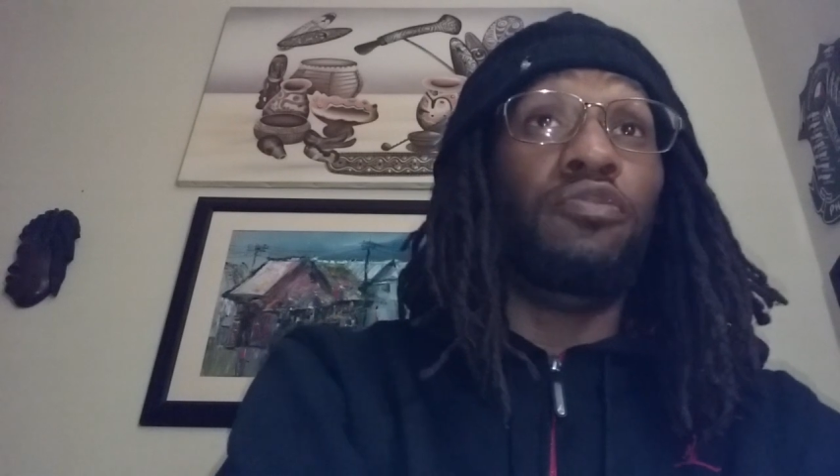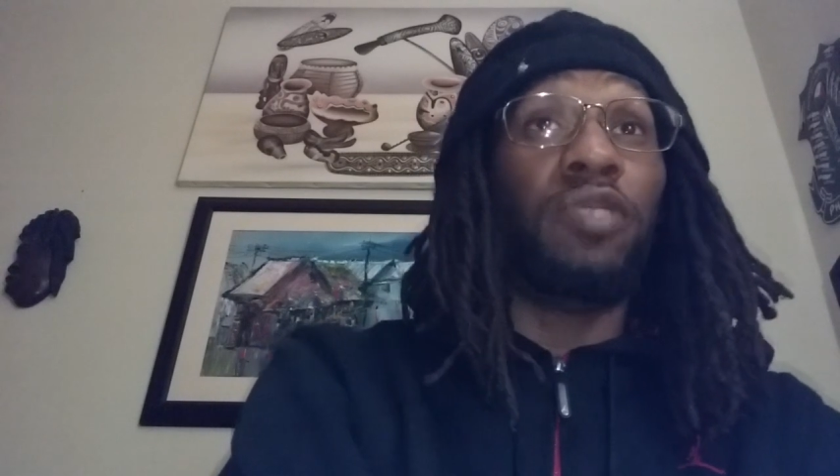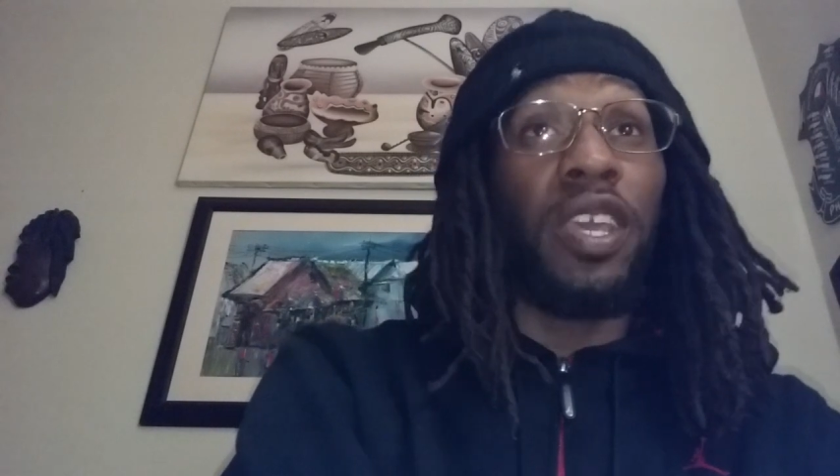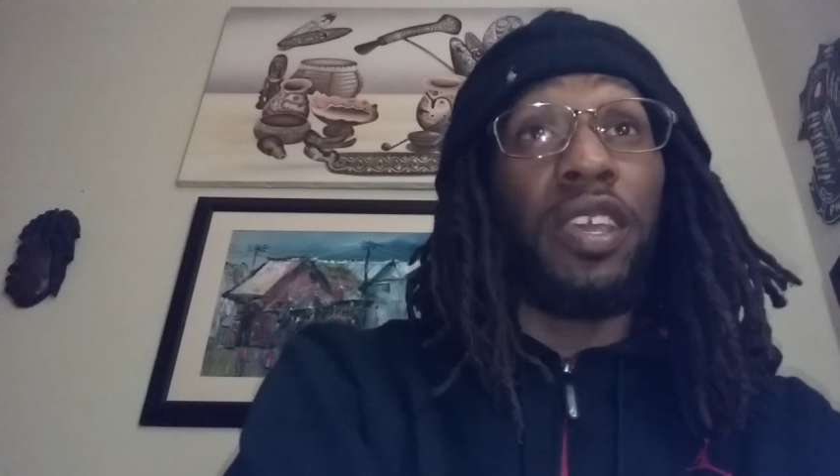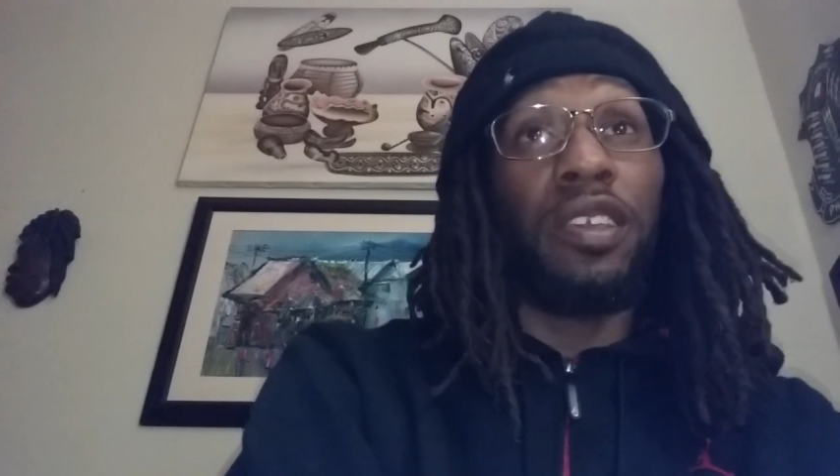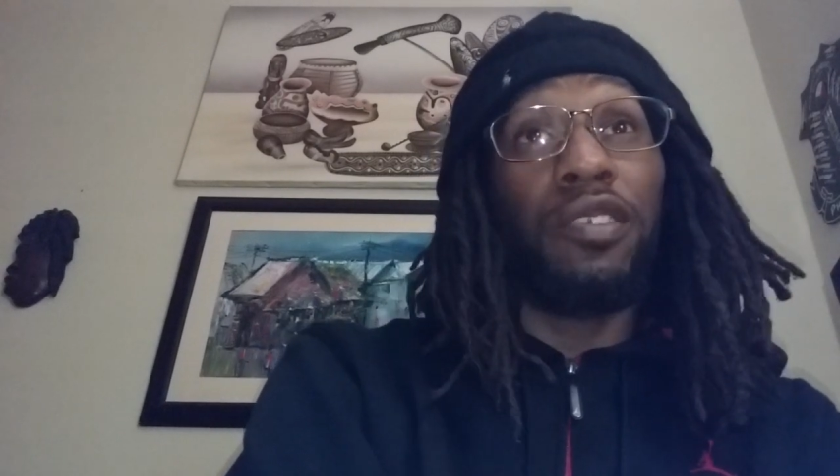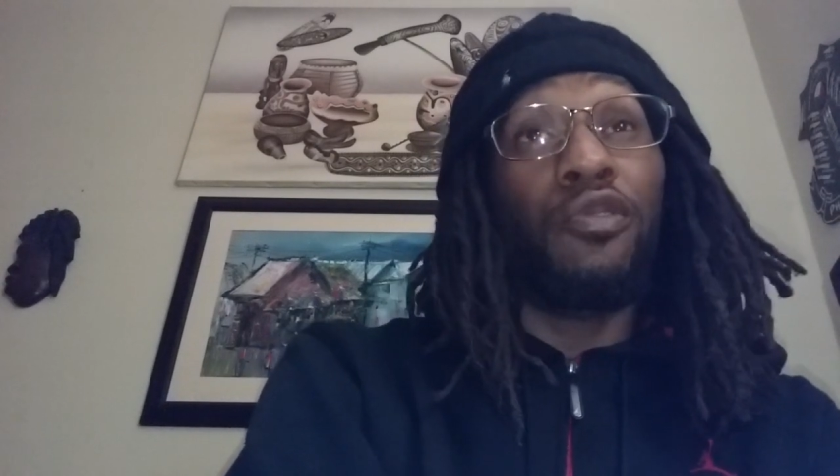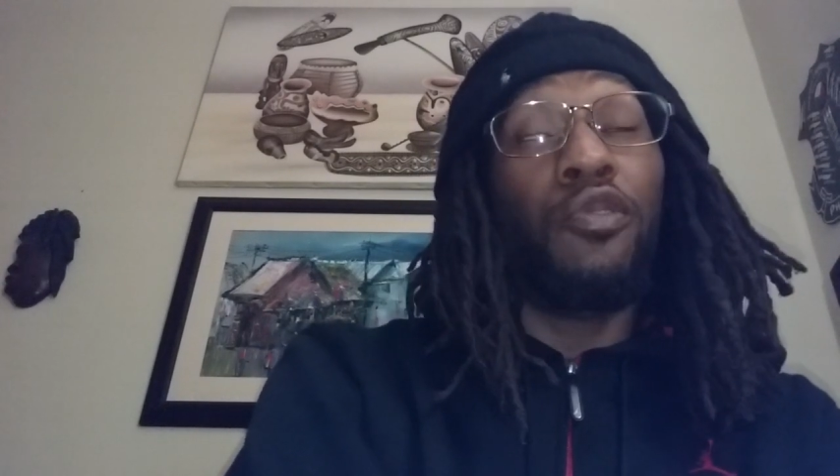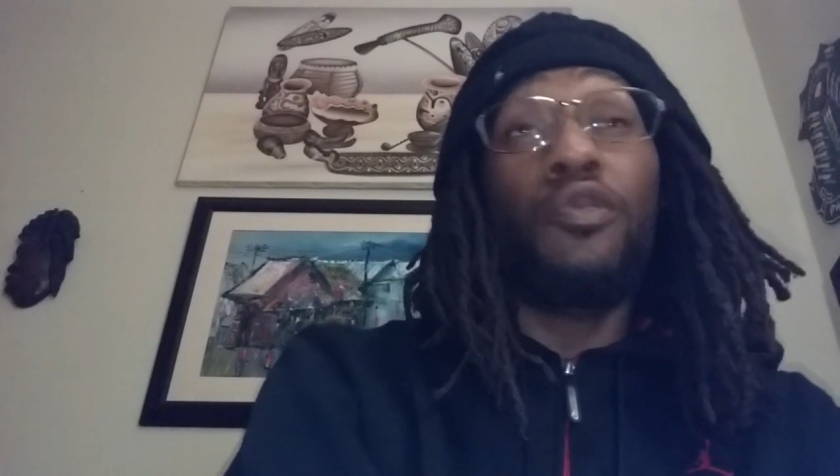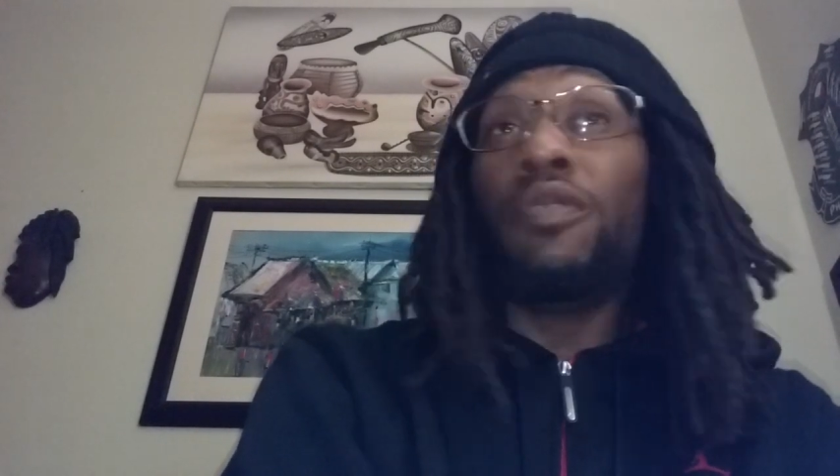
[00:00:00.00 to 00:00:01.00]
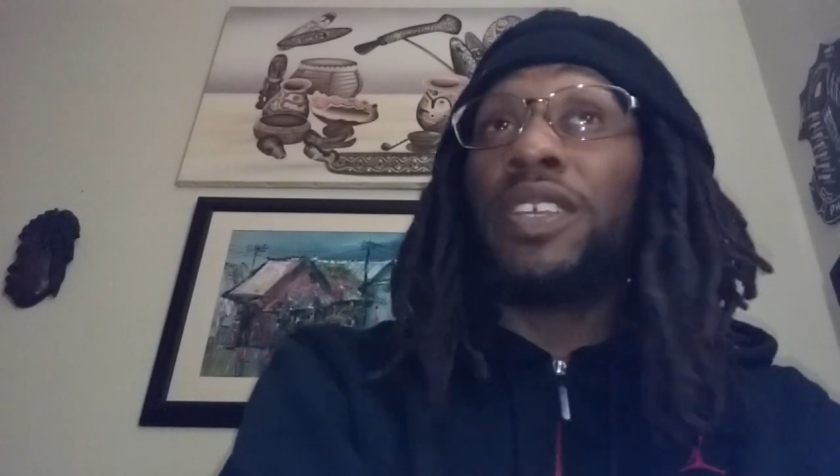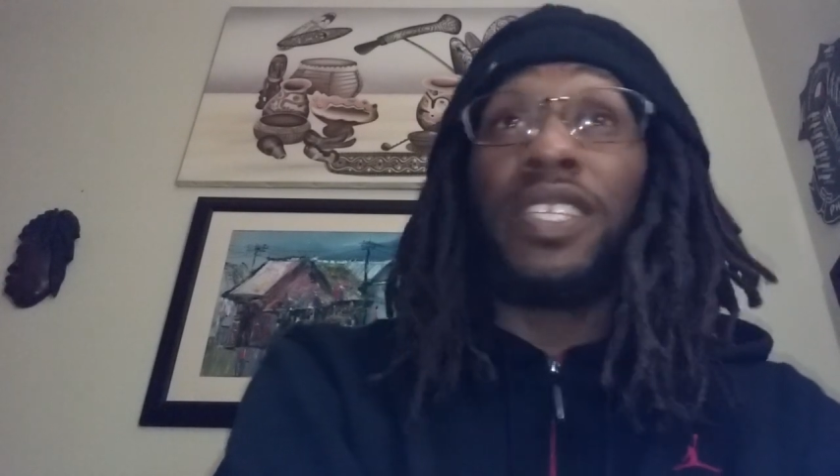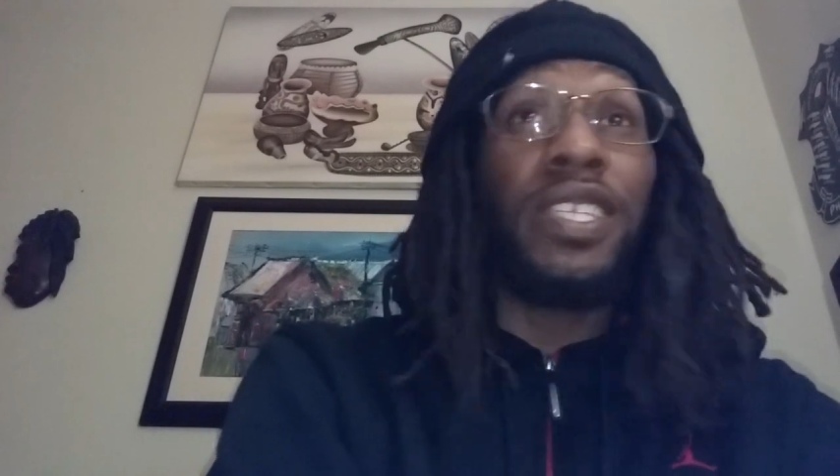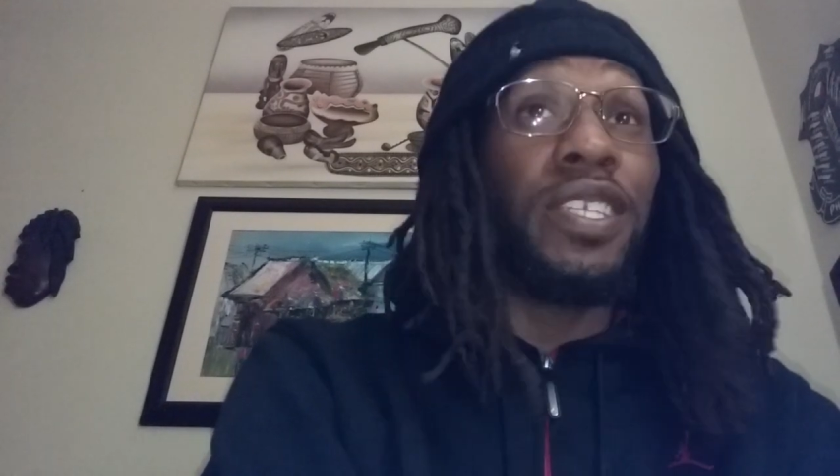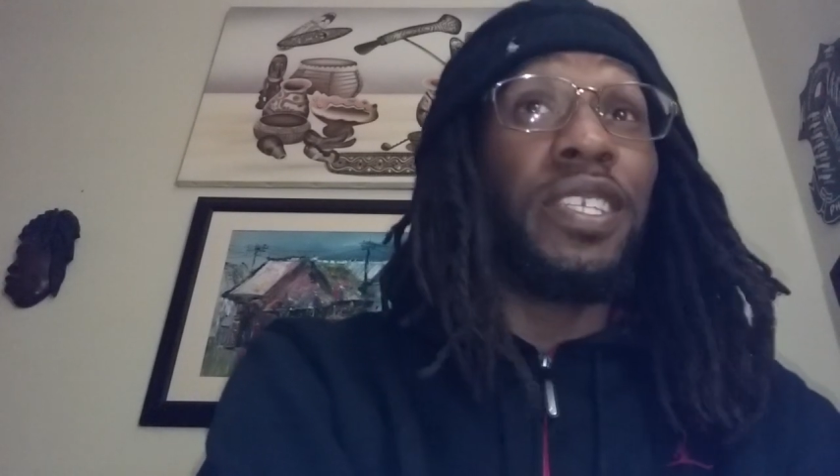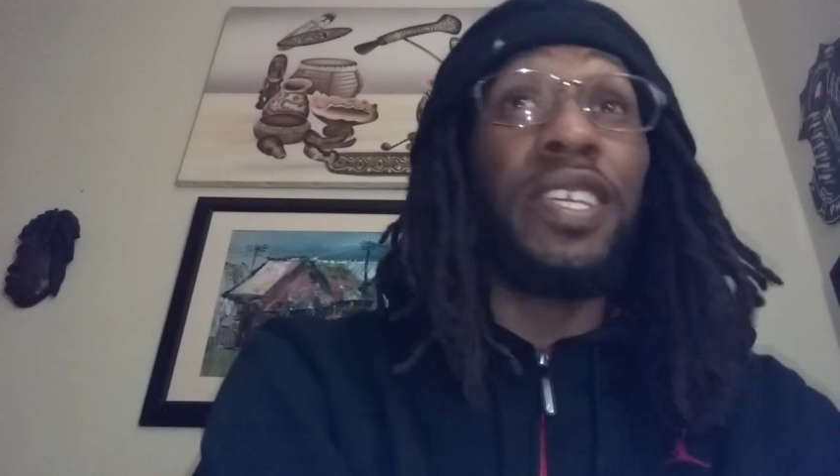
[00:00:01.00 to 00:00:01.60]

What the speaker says: you think, who is these